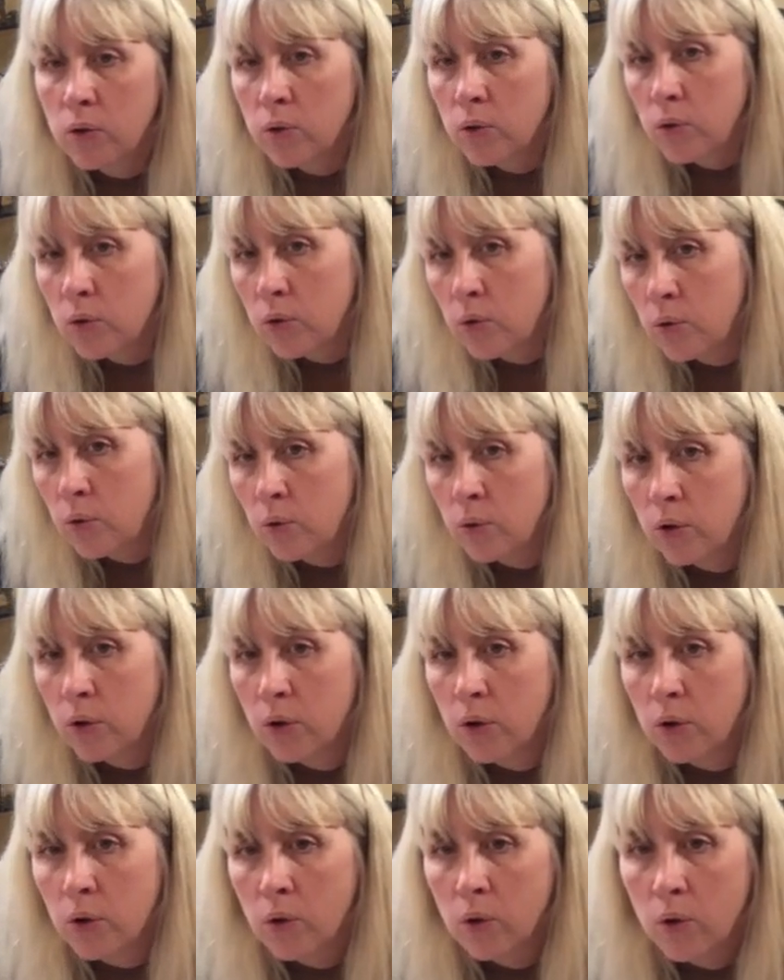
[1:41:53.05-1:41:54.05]

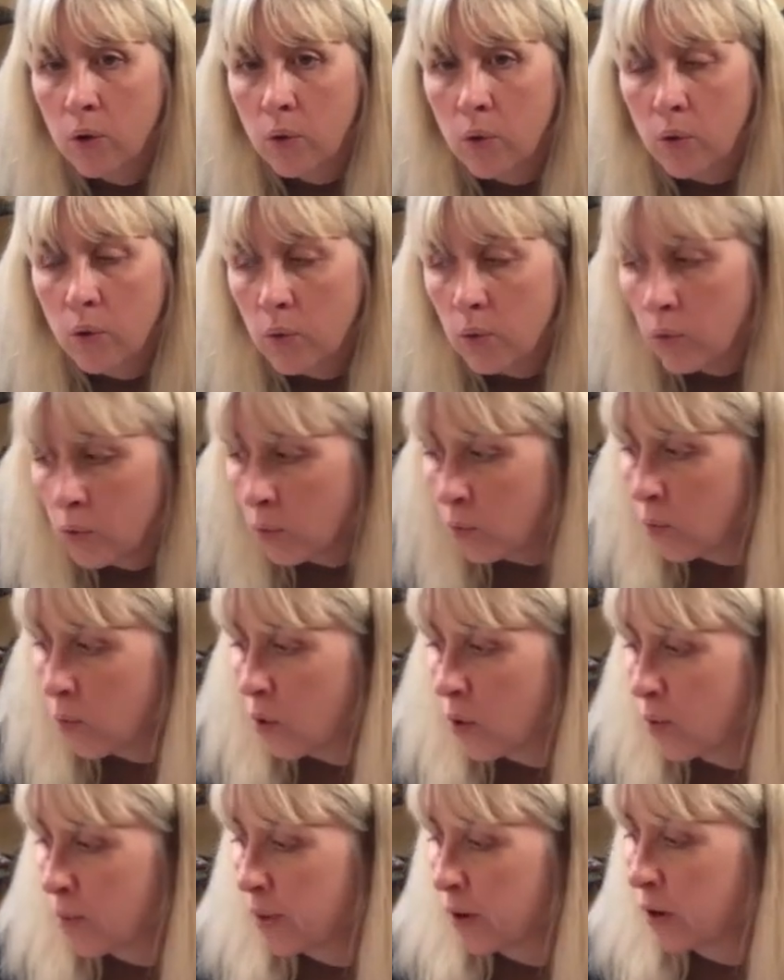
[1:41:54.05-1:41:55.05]
cooler,
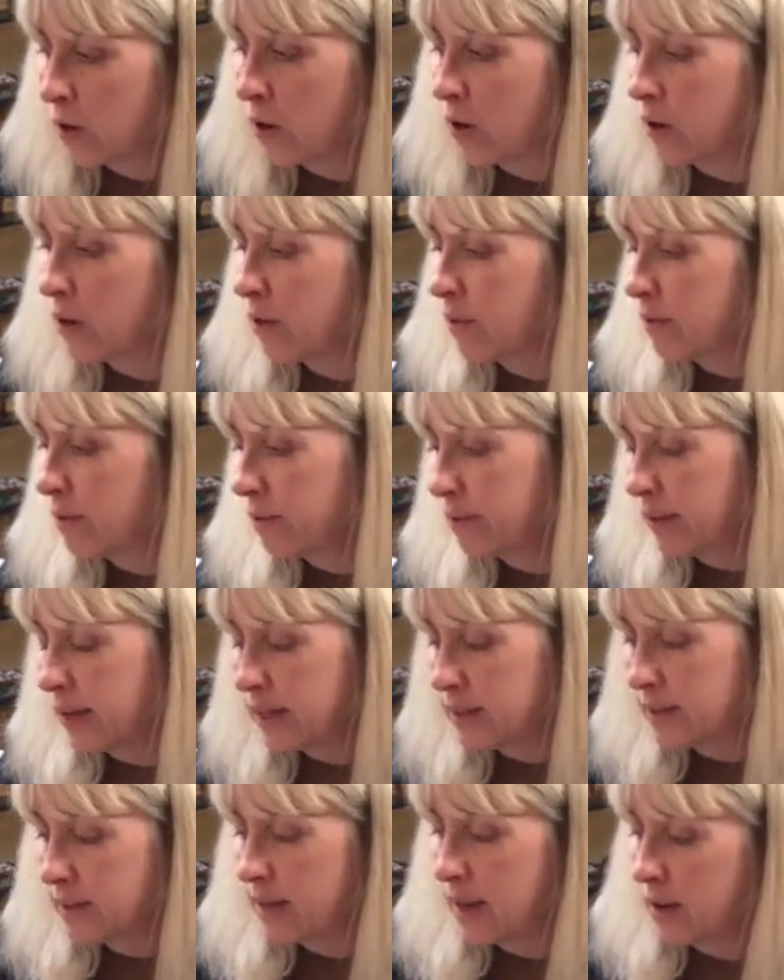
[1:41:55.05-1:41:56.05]
warmer,
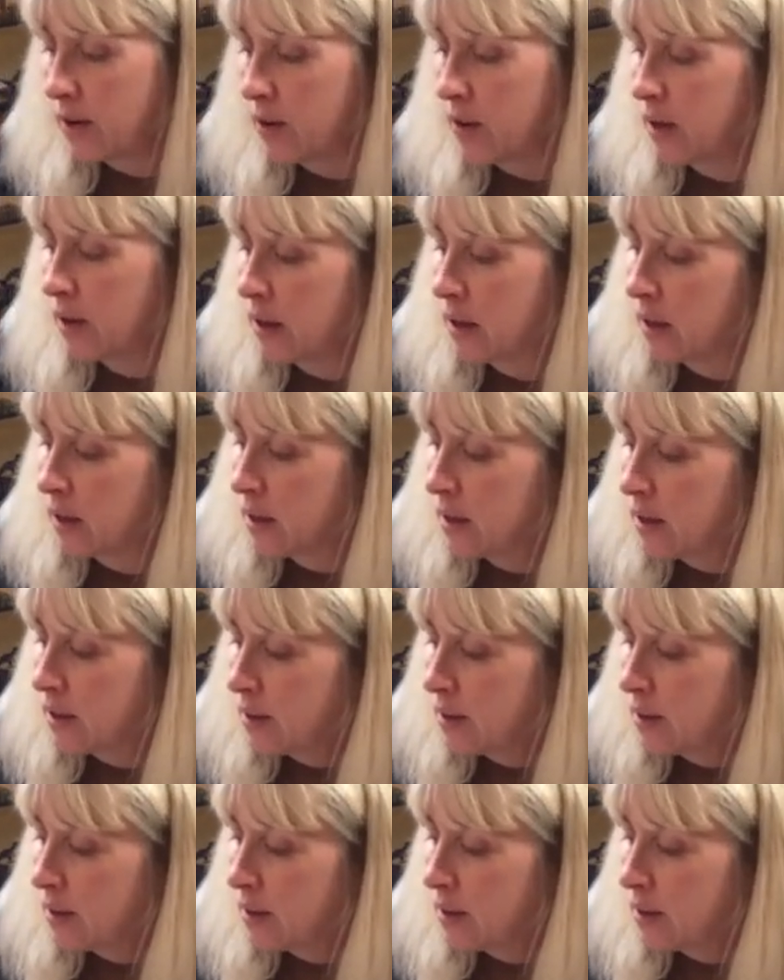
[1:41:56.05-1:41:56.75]
etc.